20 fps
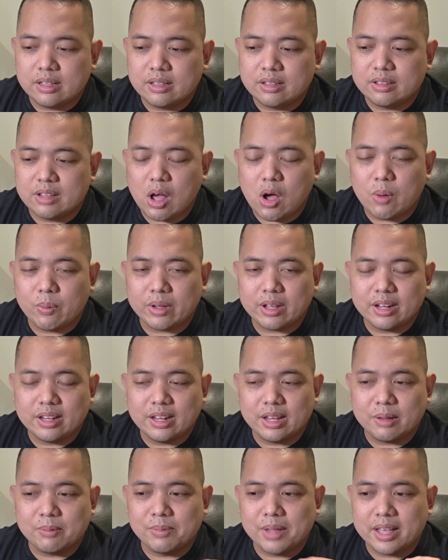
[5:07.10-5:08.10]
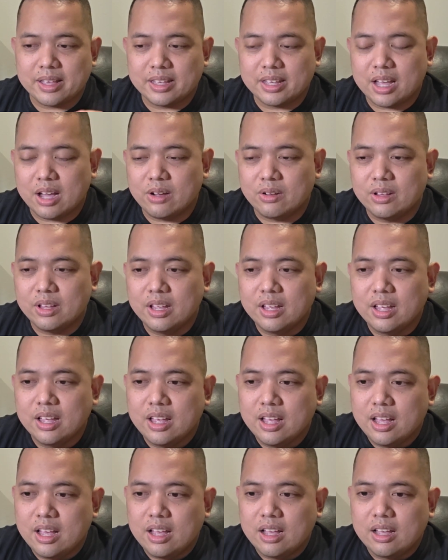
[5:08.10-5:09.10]
now I'm kind of like blanking out.
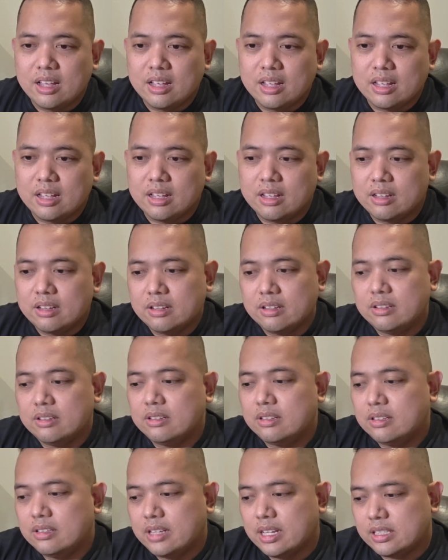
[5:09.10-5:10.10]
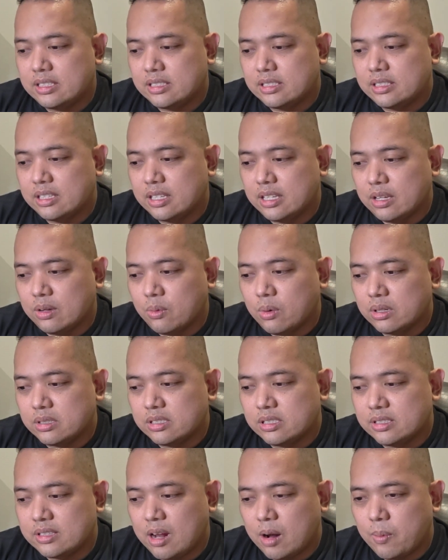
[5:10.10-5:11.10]
Let's see, what's
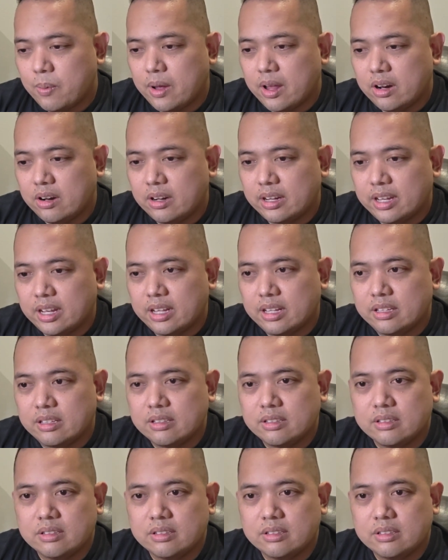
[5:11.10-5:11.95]
star pattern again?